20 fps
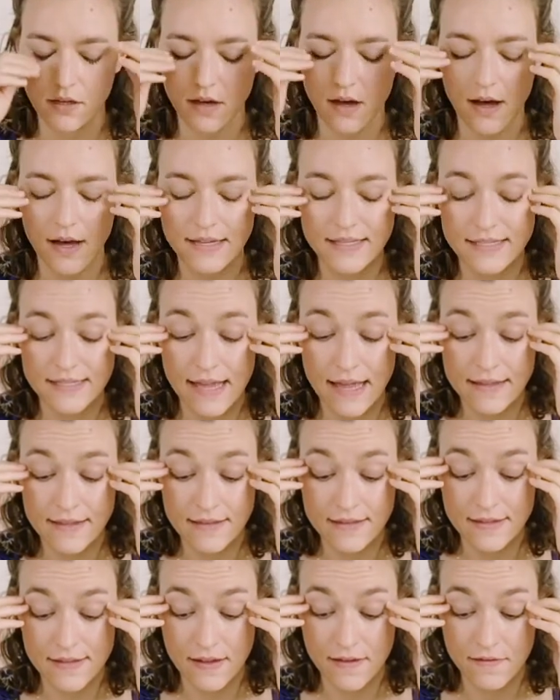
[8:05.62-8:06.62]
a
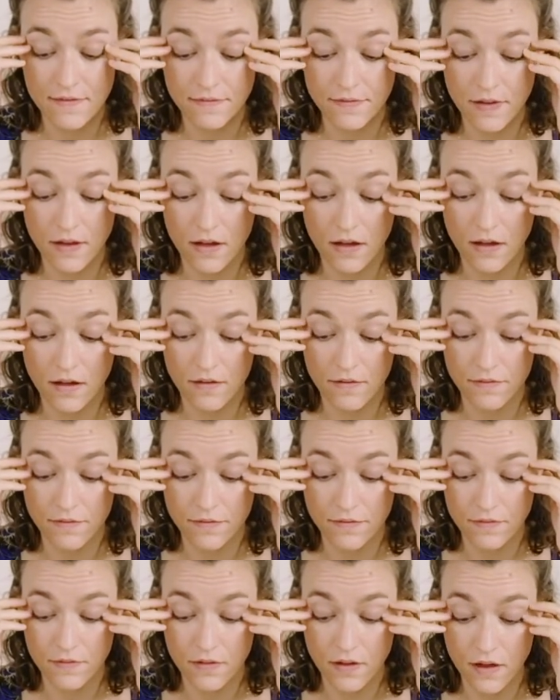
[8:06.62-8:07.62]
sense of
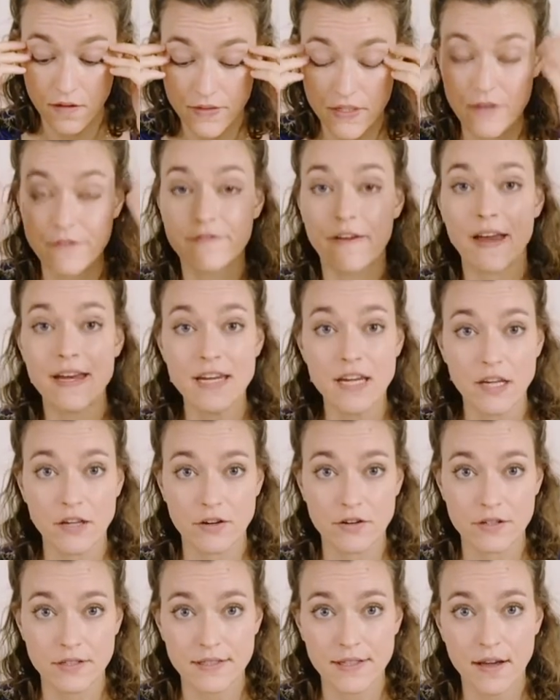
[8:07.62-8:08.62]
defending
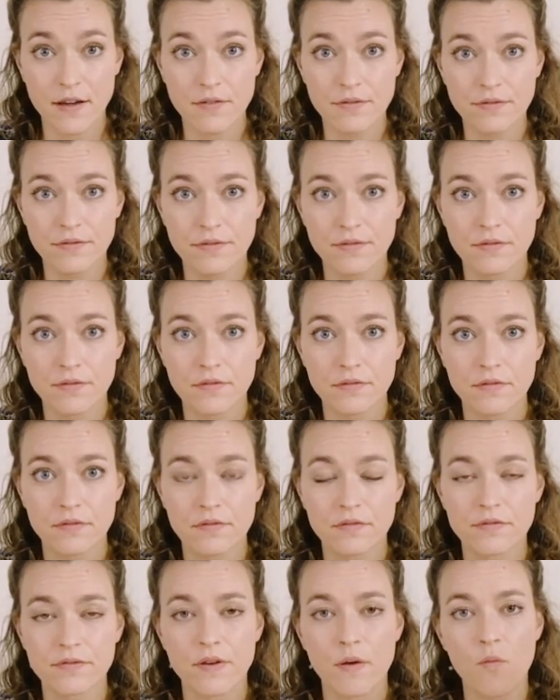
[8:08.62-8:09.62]
yourself
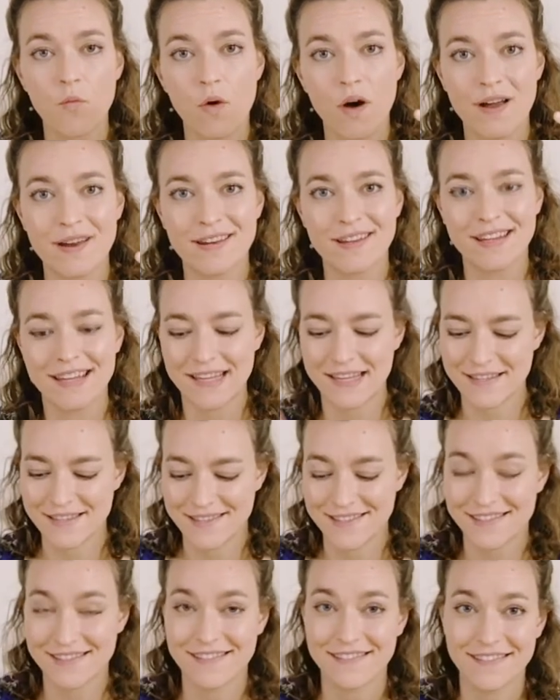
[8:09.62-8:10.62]
from what
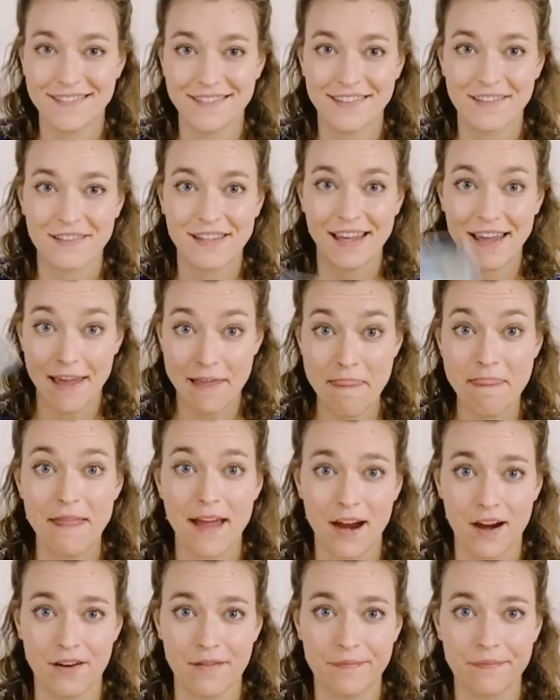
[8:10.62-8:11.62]
is in
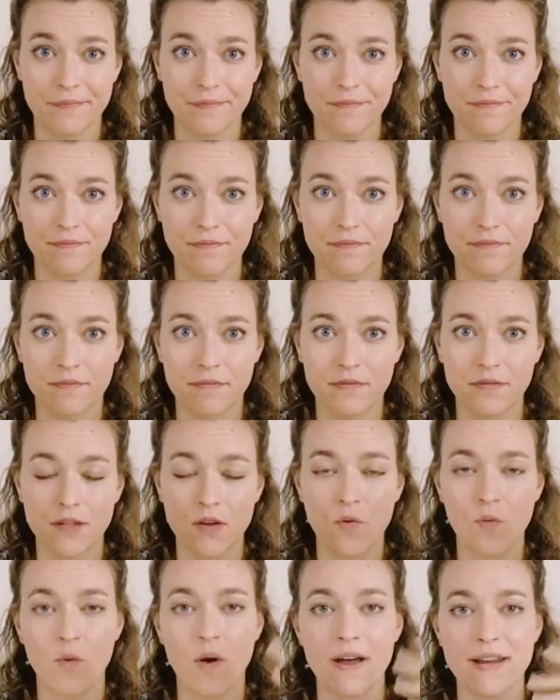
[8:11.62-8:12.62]
there,
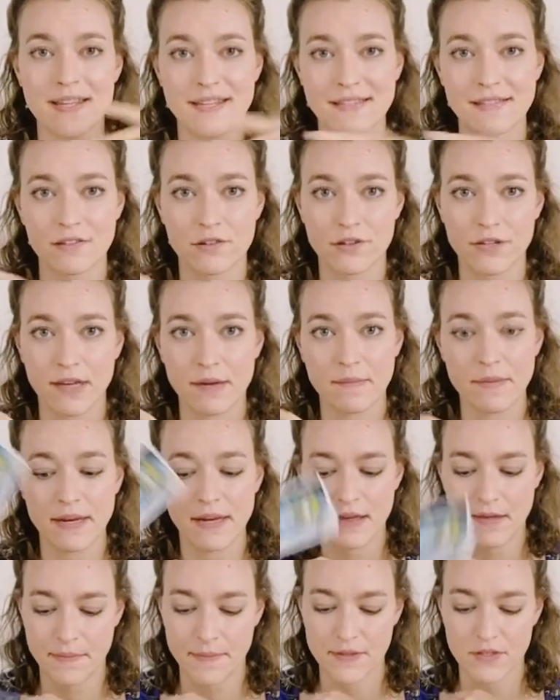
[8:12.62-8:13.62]
what is lurking
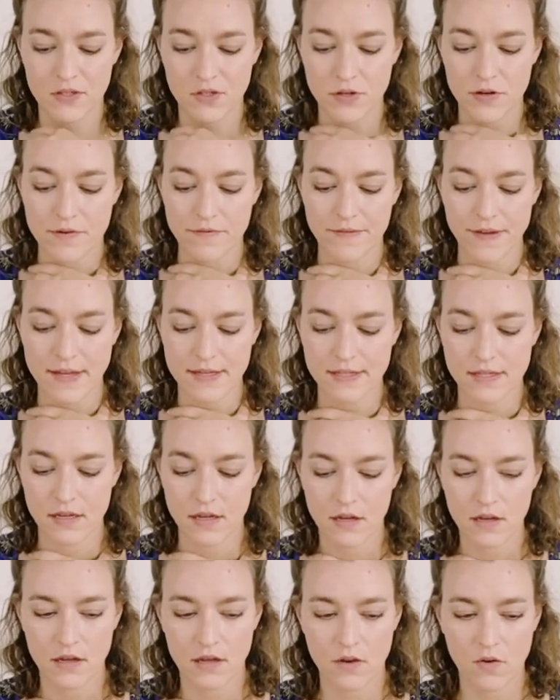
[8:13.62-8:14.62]
beneath the surface,
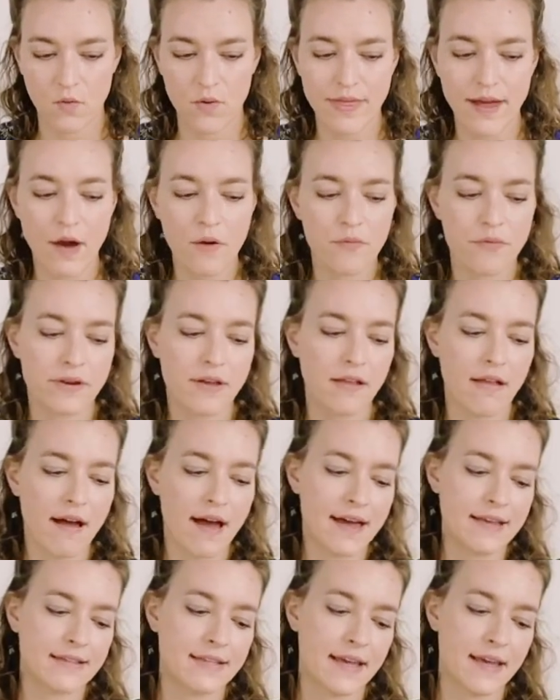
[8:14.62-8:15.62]
without
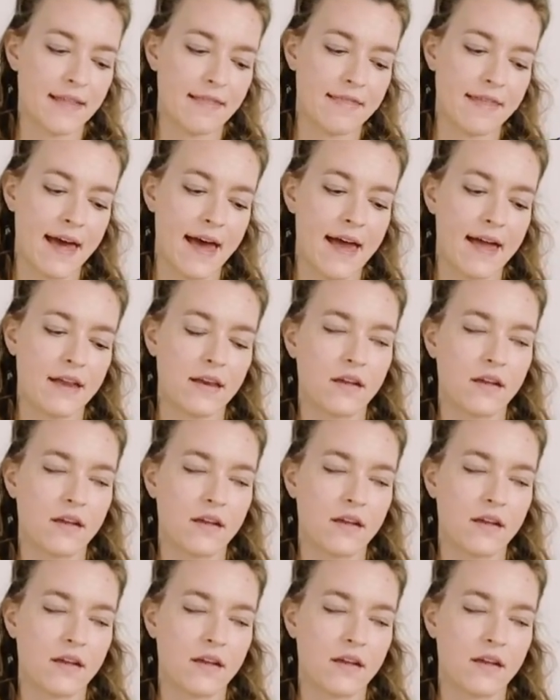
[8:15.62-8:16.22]
realizing that